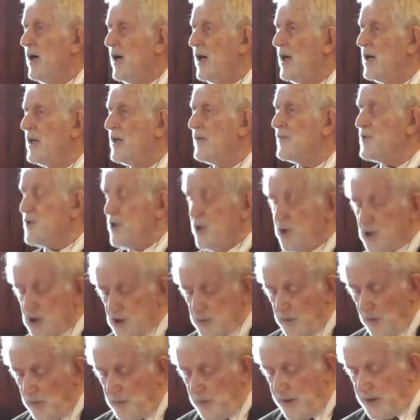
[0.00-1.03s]
and if she
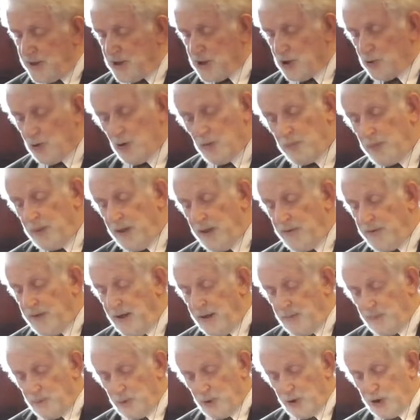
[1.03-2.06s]
was prepared to repair
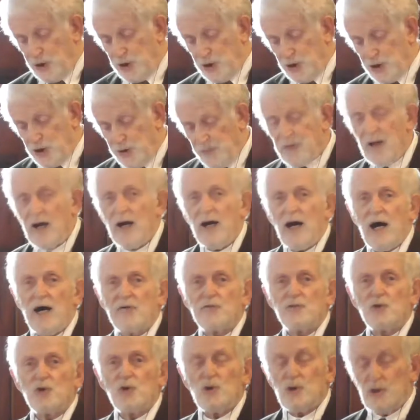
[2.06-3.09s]
that bridge
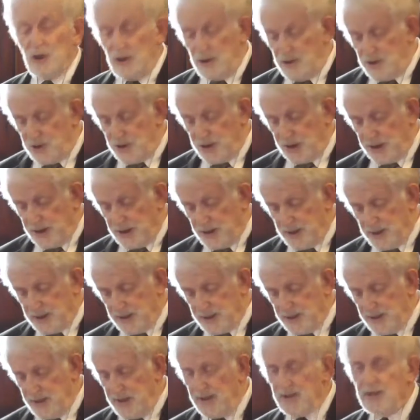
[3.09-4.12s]
after all those
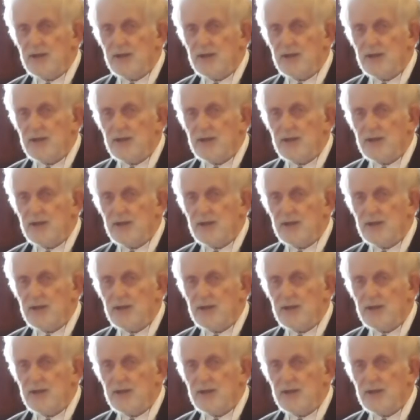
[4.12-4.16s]
years,